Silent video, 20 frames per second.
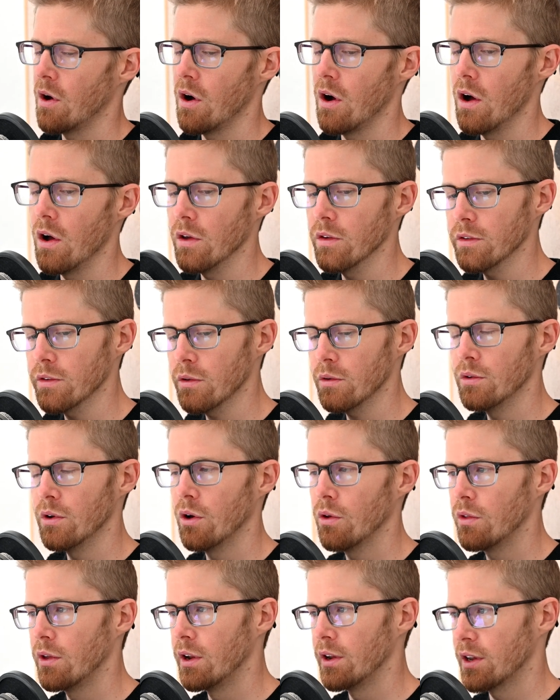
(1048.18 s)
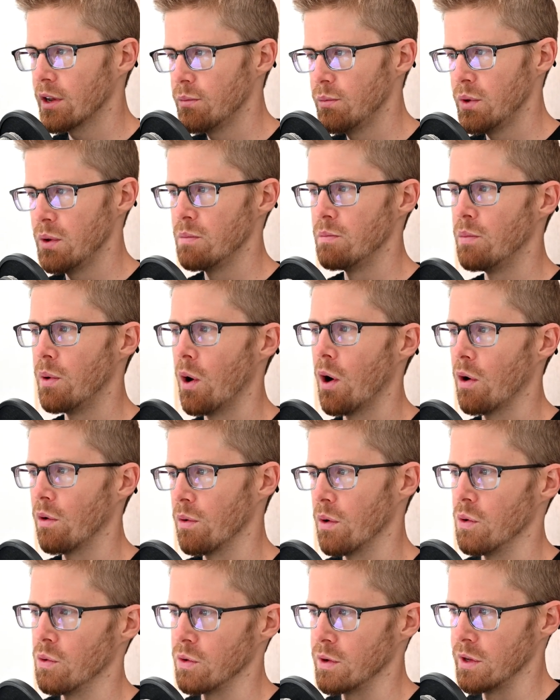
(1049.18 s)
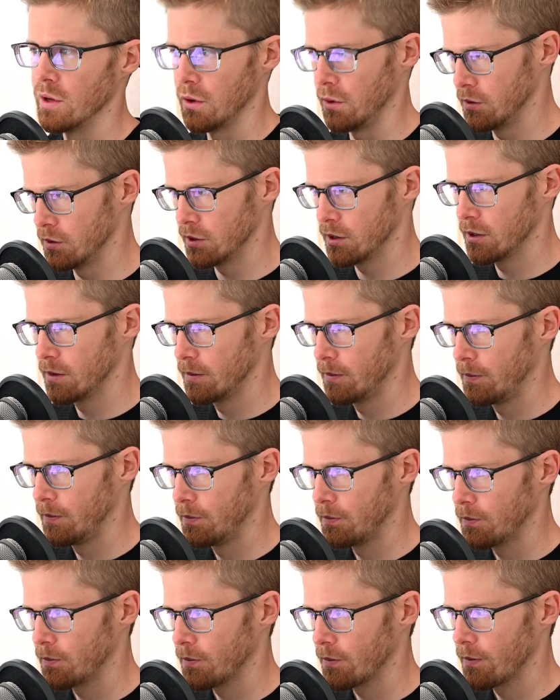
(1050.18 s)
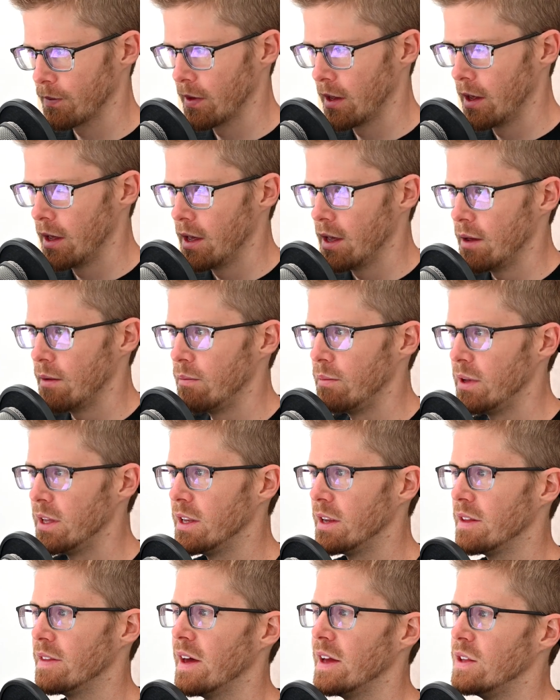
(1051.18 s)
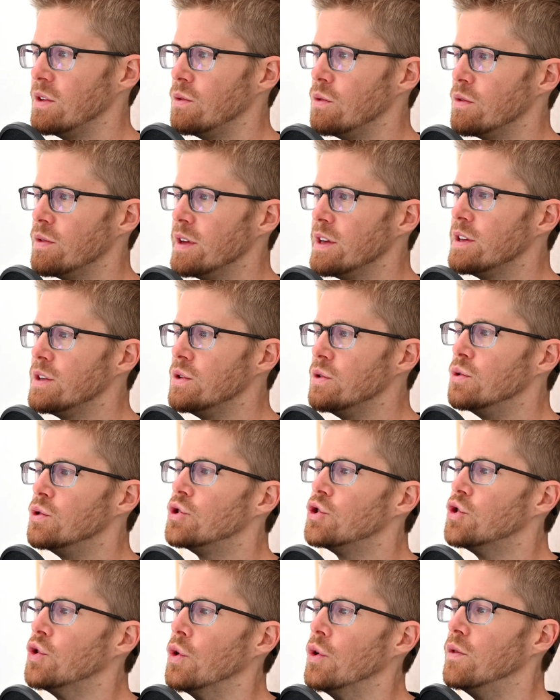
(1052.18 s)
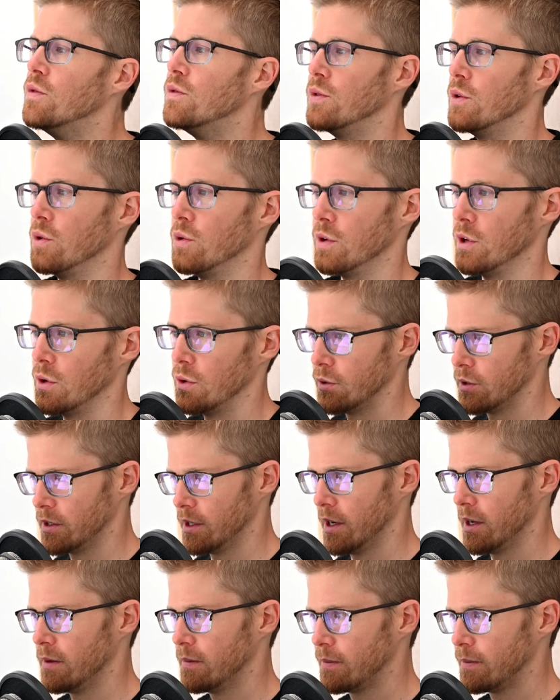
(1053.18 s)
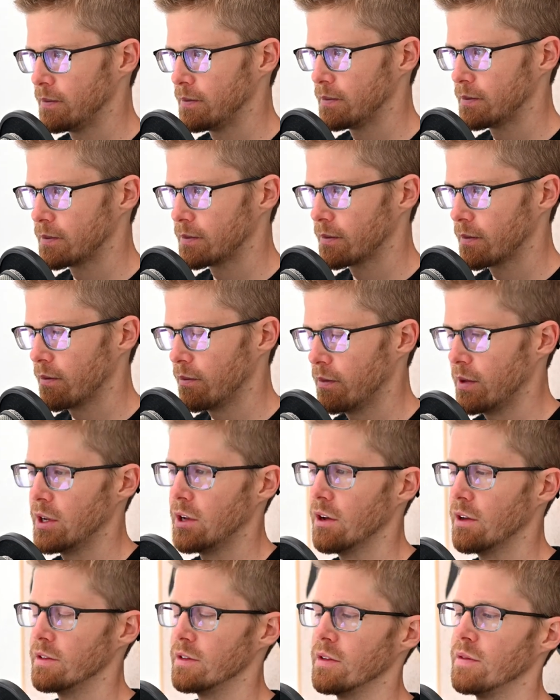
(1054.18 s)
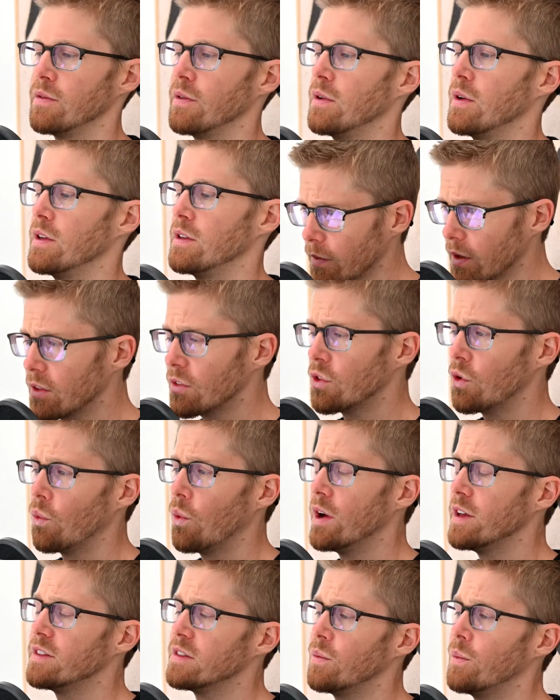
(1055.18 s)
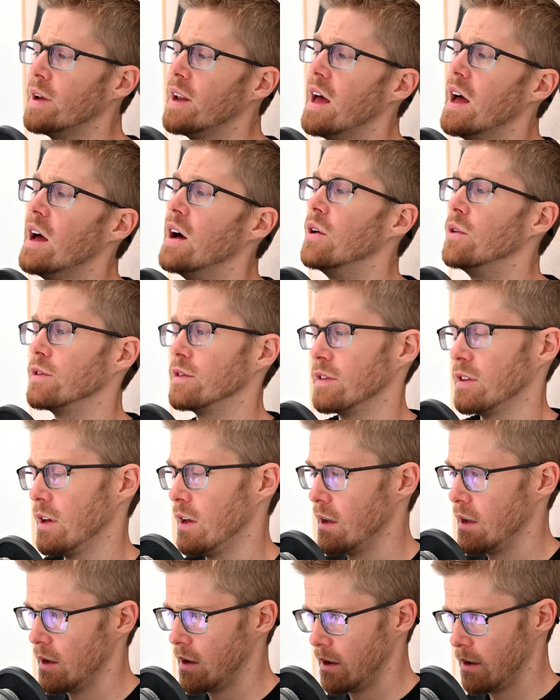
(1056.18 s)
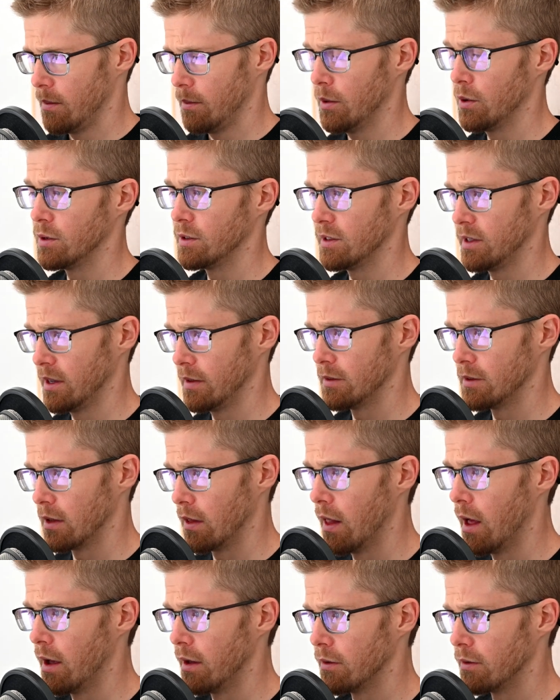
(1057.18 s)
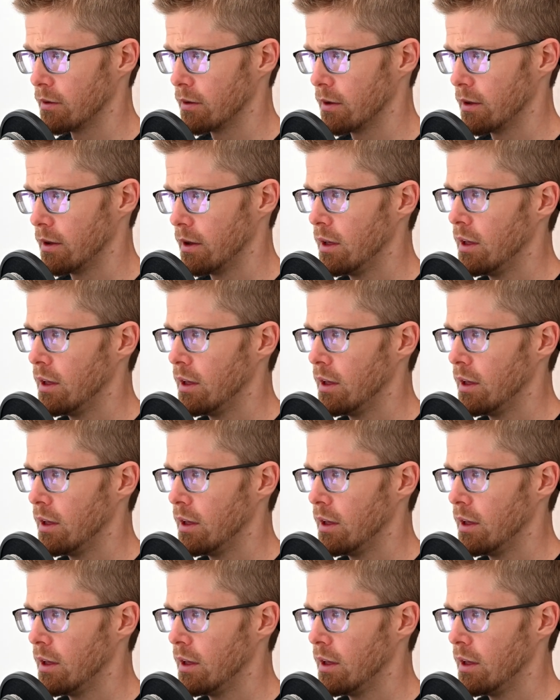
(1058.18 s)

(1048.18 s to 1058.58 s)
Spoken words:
Also, know that it can be borrowed guilt, meaning that you think you should feel guilty because of the way someone else perceives life.